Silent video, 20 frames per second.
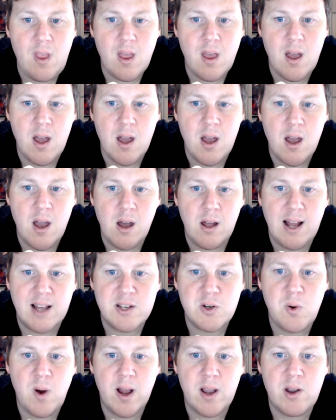
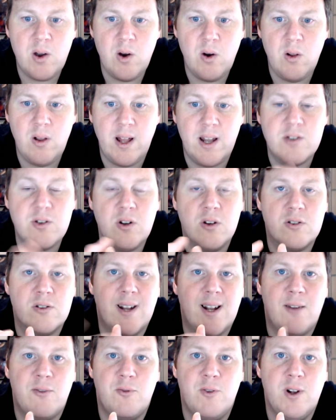That's quite cool, and it's also
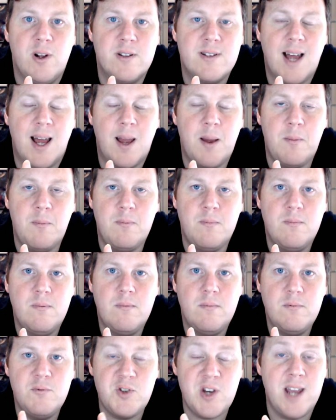going to have real-time
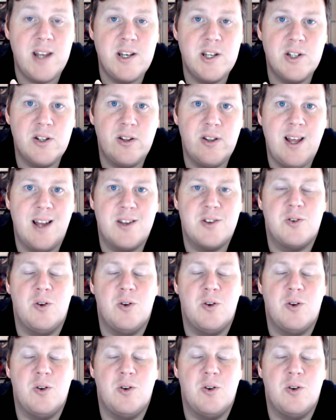changes on that.